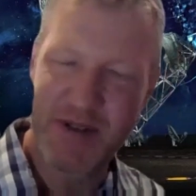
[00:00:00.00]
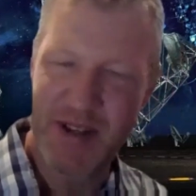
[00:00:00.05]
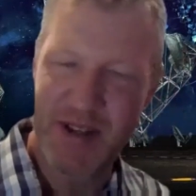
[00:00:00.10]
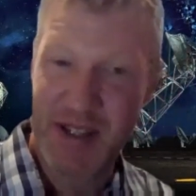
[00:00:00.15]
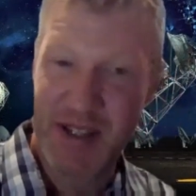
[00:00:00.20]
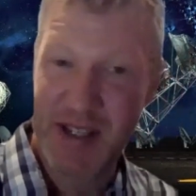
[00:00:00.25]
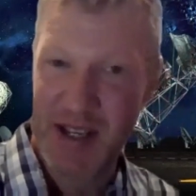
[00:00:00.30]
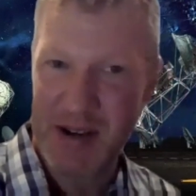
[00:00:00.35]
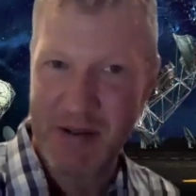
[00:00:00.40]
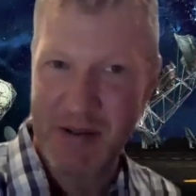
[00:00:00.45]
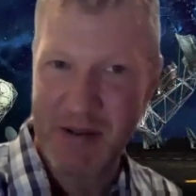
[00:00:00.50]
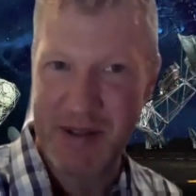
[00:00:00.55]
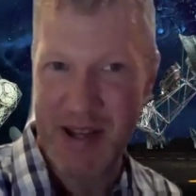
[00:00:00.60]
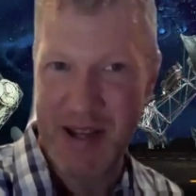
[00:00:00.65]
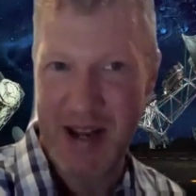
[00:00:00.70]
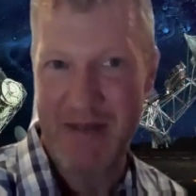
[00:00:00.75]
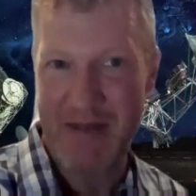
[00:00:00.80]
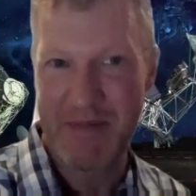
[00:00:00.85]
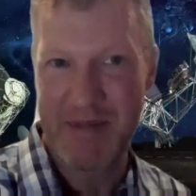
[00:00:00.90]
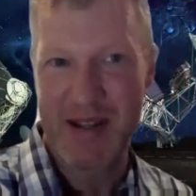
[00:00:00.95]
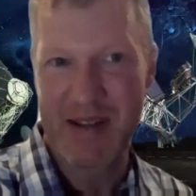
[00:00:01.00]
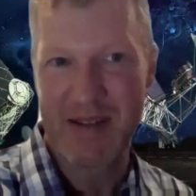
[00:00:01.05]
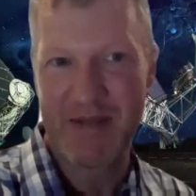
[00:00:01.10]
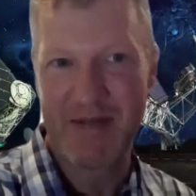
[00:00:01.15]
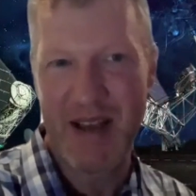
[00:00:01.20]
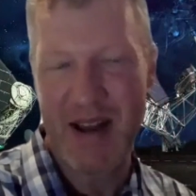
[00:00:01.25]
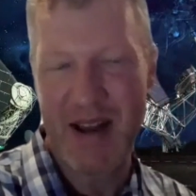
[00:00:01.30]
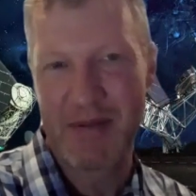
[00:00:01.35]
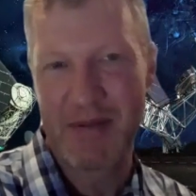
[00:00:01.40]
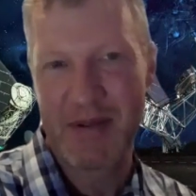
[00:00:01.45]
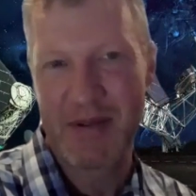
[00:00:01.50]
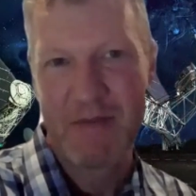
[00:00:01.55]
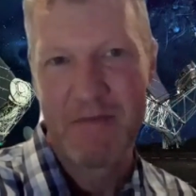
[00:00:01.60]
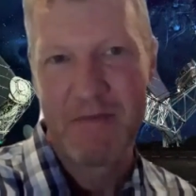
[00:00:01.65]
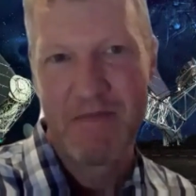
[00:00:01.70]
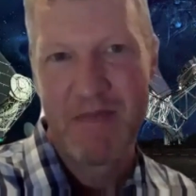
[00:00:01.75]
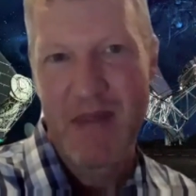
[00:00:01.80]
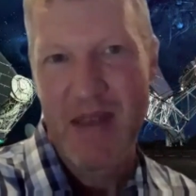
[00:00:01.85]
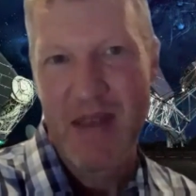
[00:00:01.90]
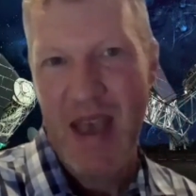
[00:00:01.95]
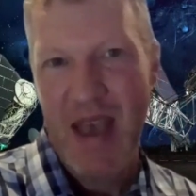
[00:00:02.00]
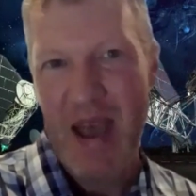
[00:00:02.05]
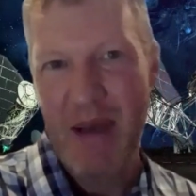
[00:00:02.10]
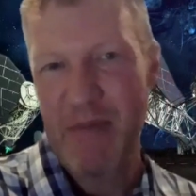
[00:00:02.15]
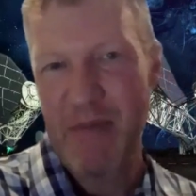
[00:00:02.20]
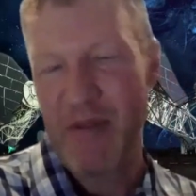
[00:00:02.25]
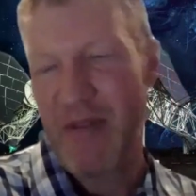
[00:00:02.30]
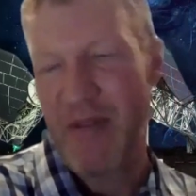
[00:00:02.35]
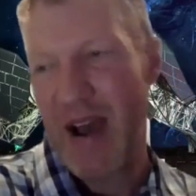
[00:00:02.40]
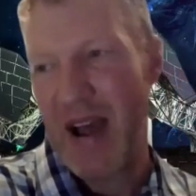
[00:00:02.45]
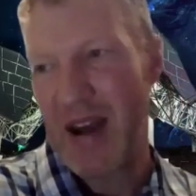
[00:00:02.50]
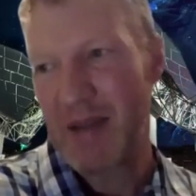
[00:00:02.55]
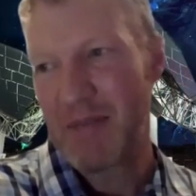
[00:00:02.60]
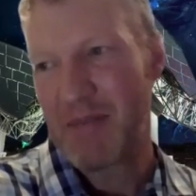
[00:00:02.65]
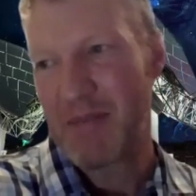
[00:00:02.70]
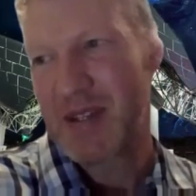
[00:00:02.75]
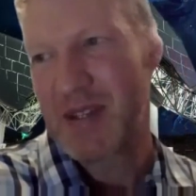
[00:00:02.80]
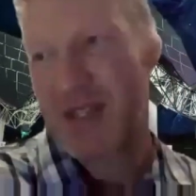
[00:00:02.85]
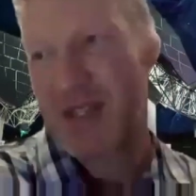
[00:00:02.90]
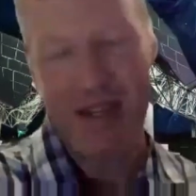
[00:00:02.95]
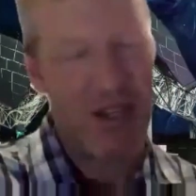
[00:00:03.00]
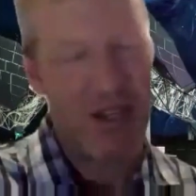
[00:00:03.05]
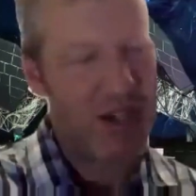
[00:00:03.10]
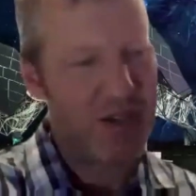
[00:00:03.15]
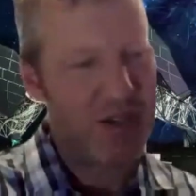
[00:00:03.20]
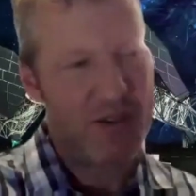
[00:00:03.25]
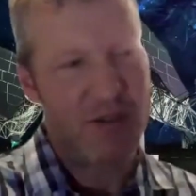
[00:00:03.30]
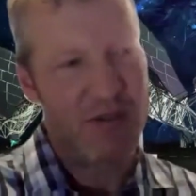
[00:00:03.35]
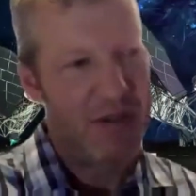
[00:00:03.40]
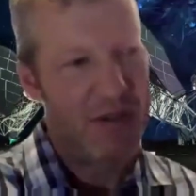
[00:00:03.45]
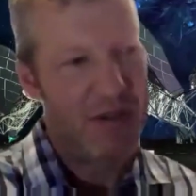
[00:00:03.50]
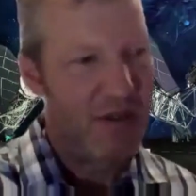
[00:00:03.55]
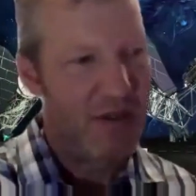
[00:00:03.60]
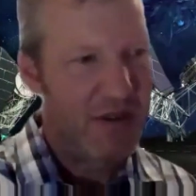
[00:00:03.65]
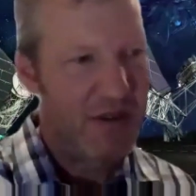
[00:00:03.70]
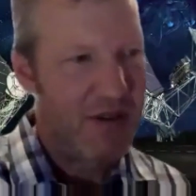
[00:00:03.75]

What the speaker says: and the skills that have been developed, and providing potential